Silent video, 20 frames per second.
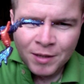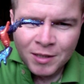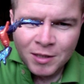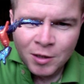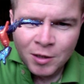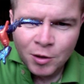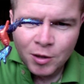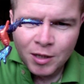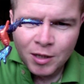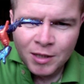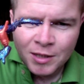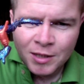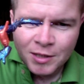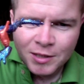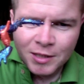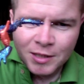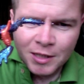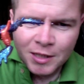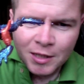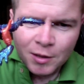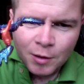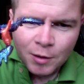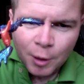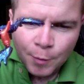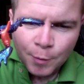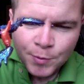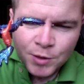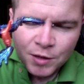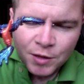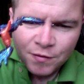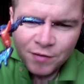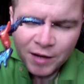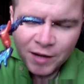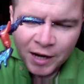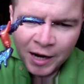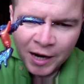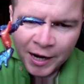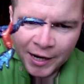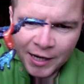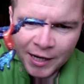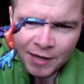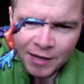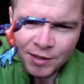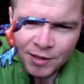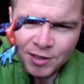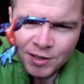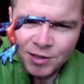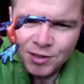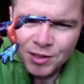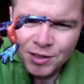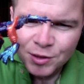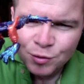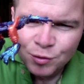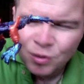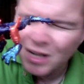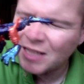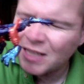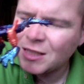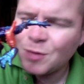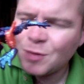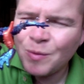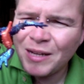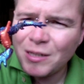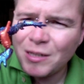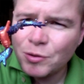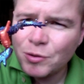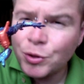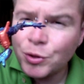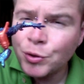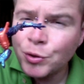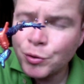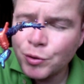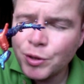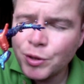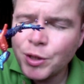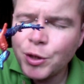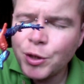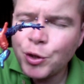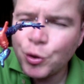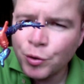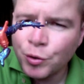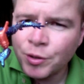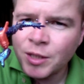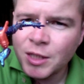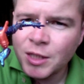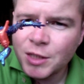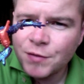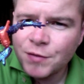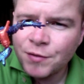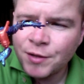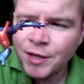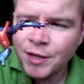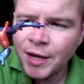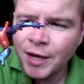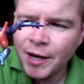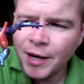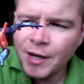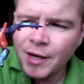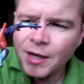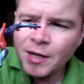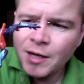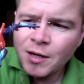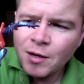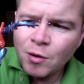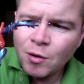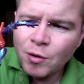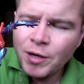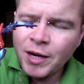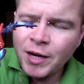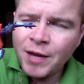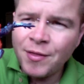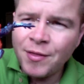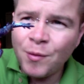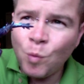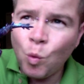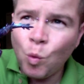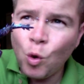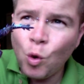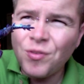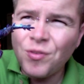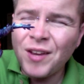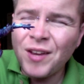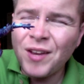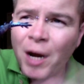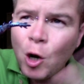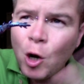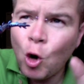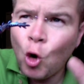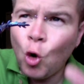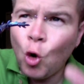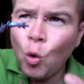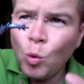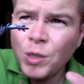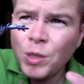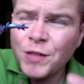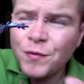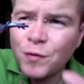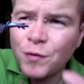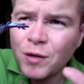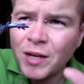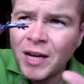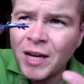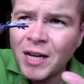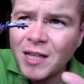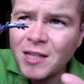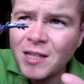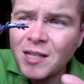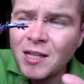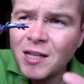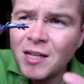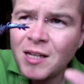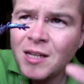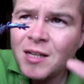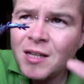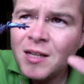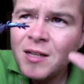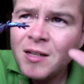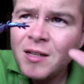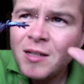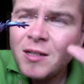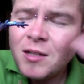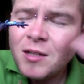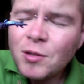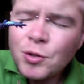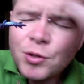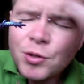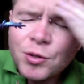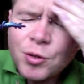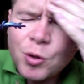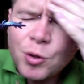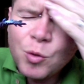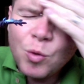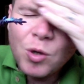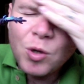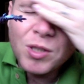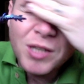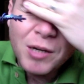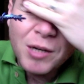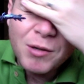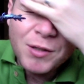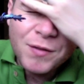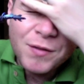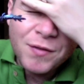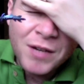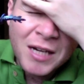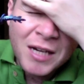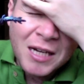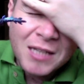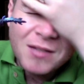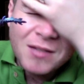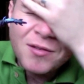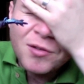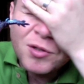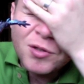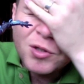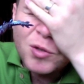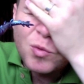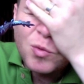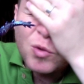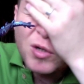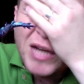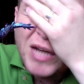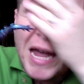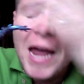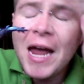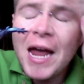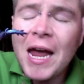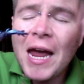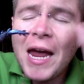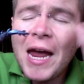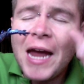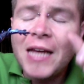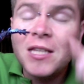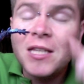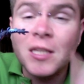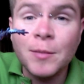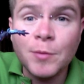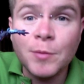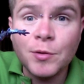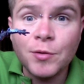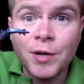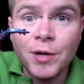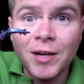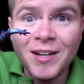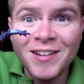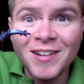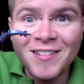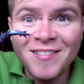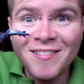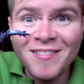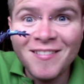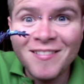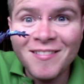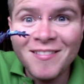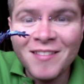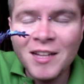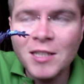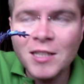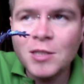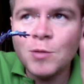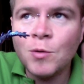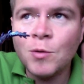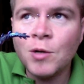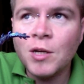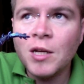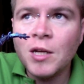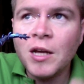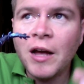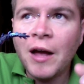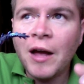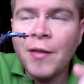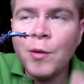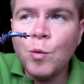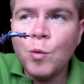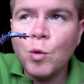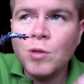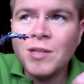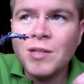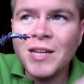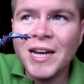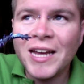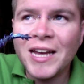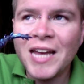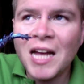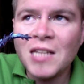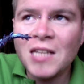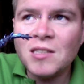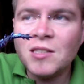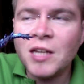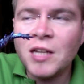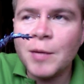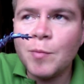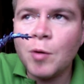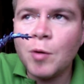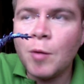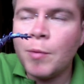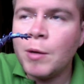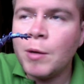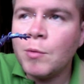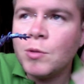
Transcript: Look at this Observe the eye. This is a Transmetal 2 goodness for you. Okay, the word that I always forget. There's two words I always forget. There's the word asymmetry. That's the word. And the word that I can't say properly.